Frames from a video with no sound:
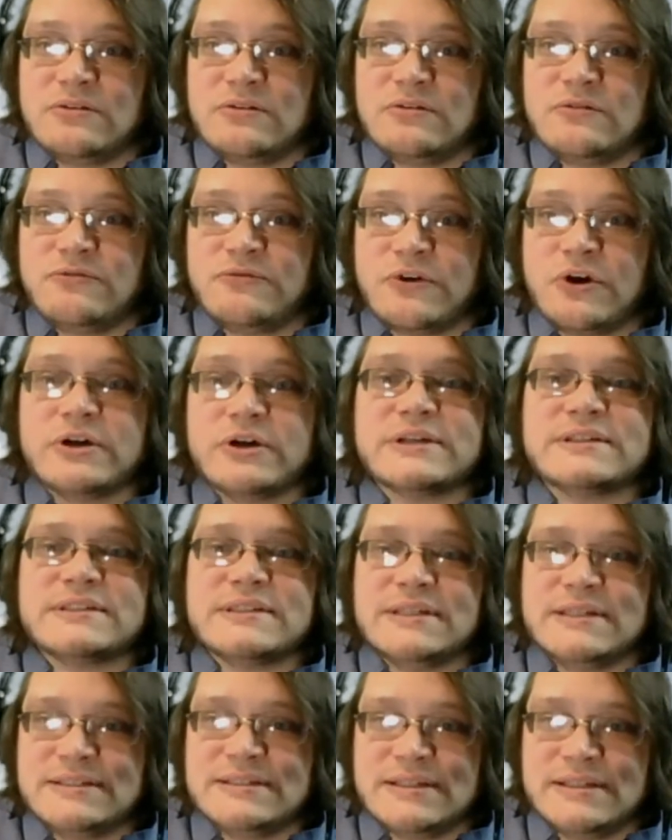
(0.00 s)
far
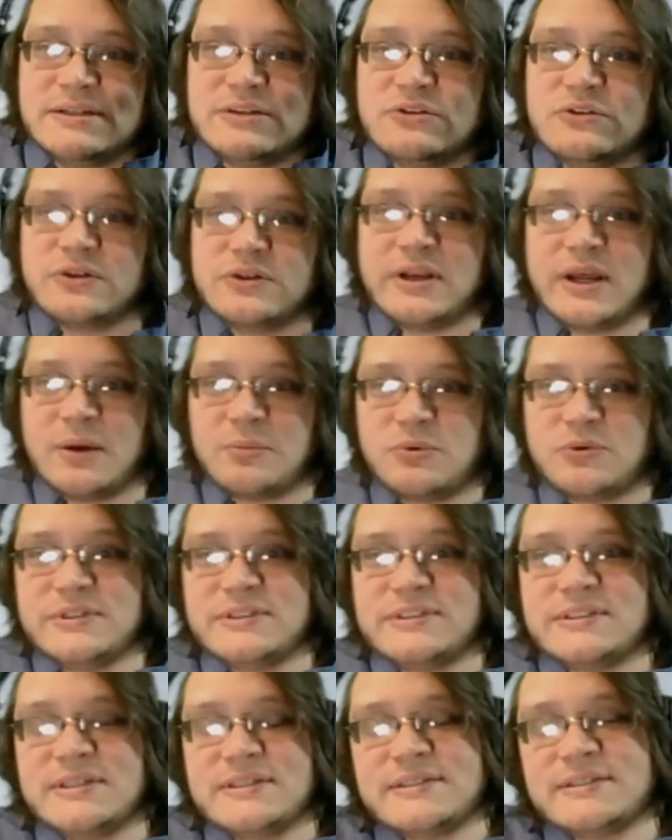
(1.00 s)
exceeds the endocannabinoid
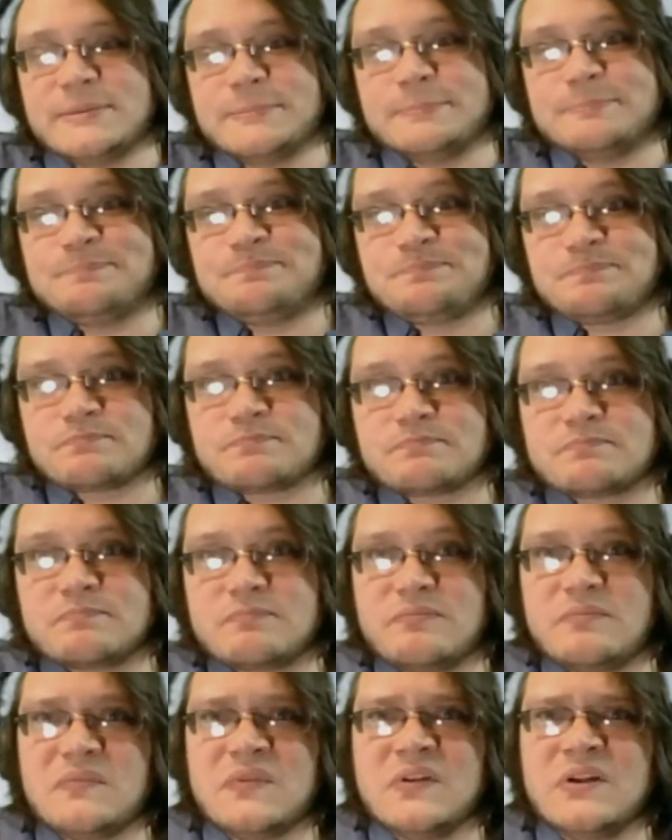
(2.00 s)
system,
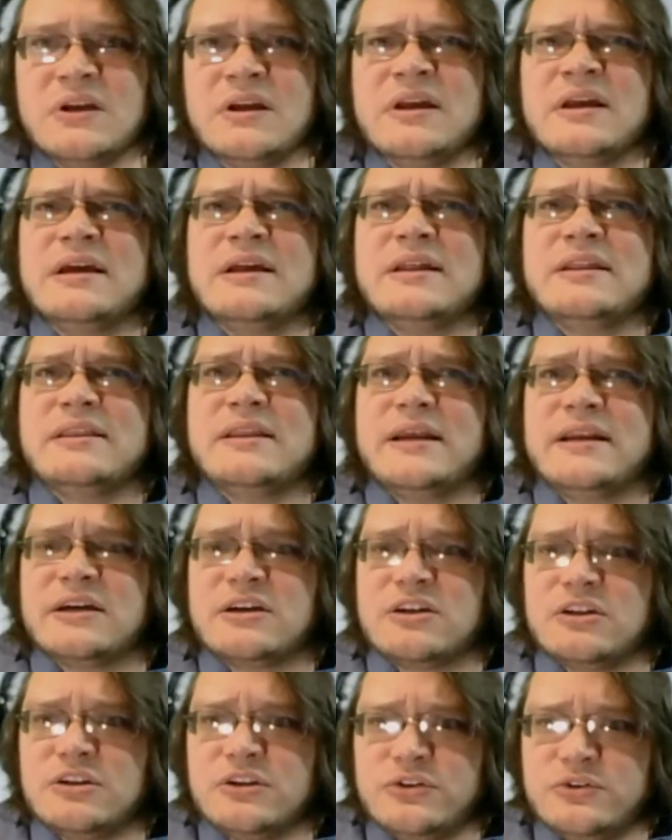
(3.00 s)
that
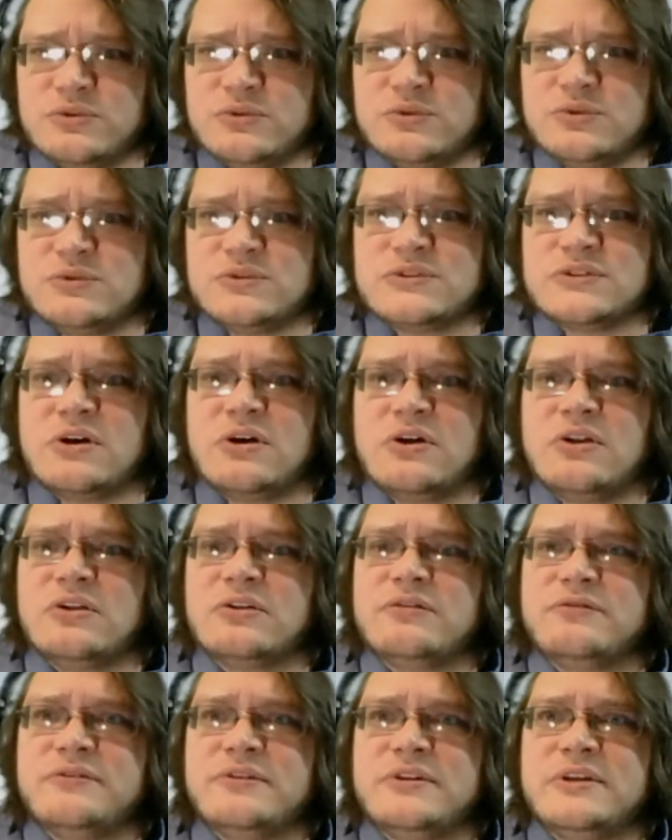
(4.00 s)
includes all
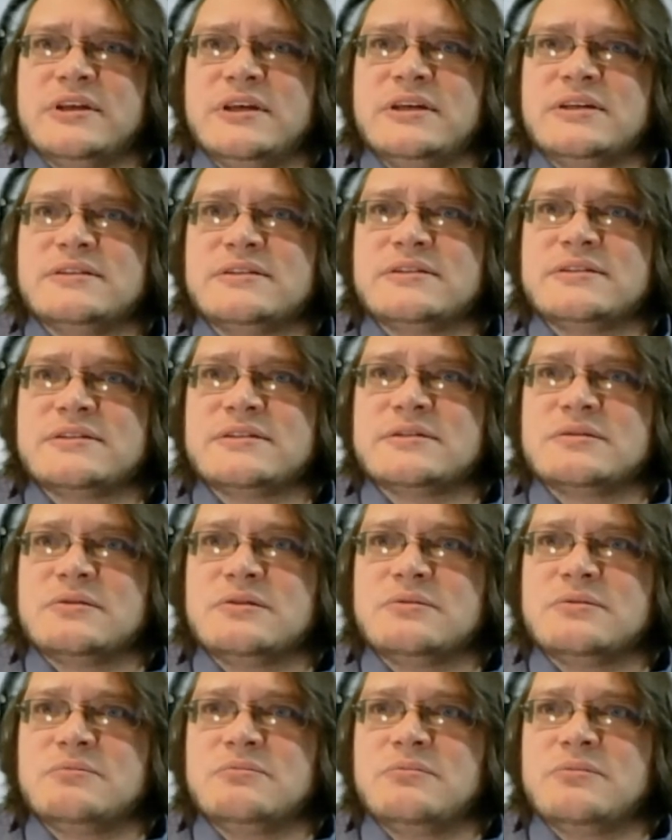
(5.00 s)
of these
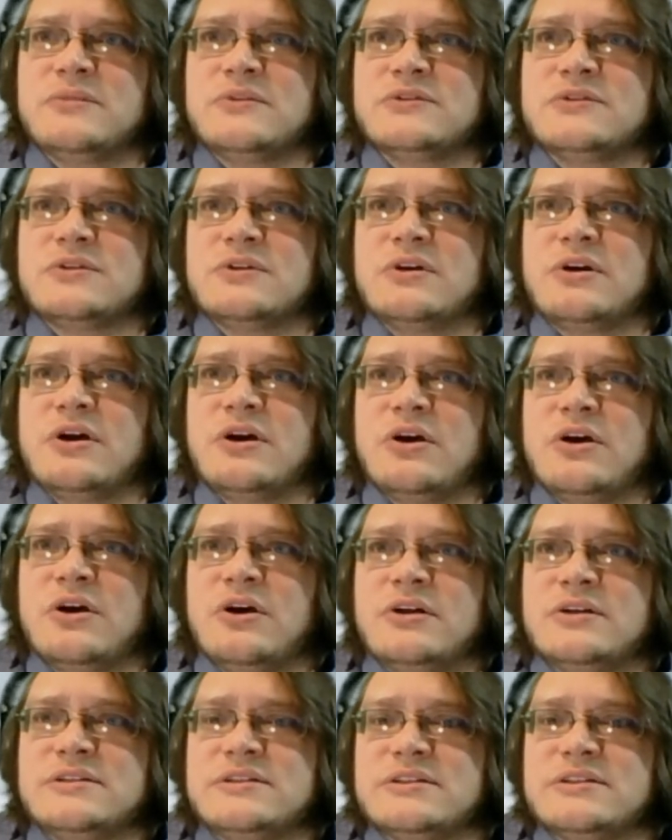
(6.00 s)

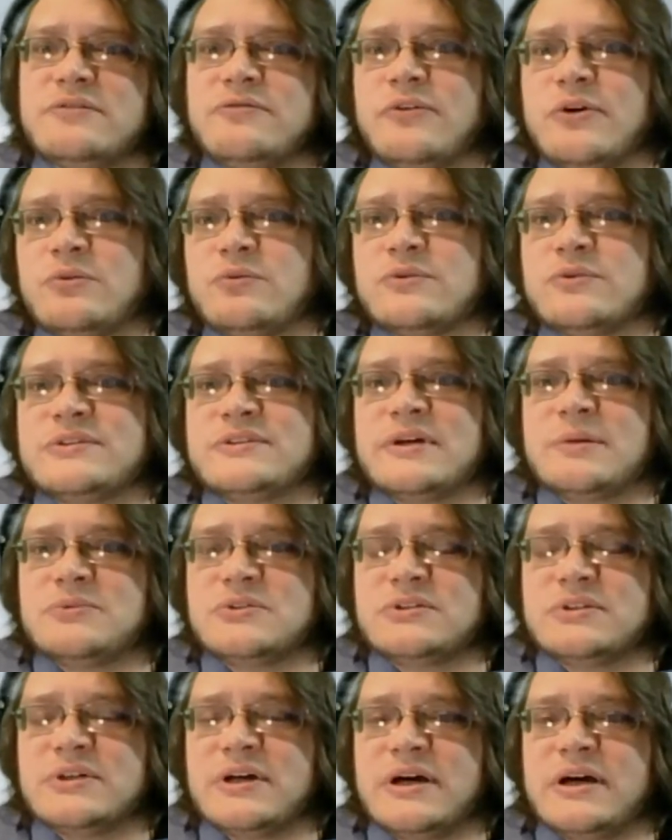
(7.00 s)
different
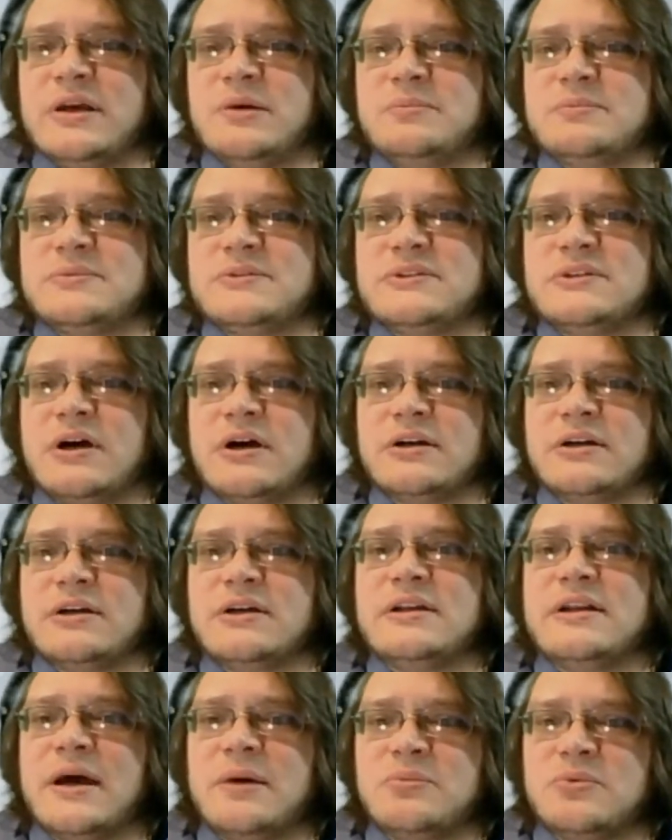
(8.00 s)
receptor types,
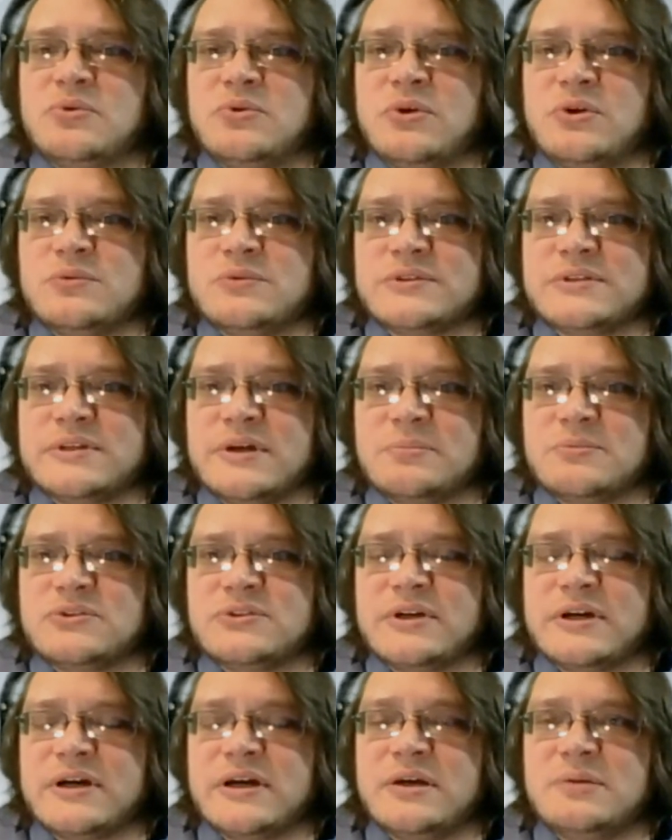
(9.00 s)
non-cannabinoid receptor
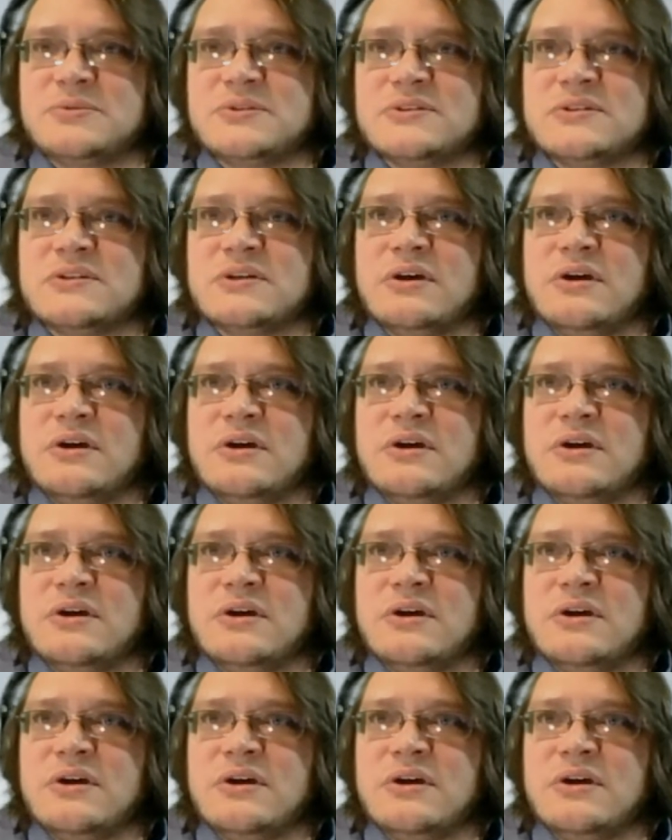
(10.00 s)
types,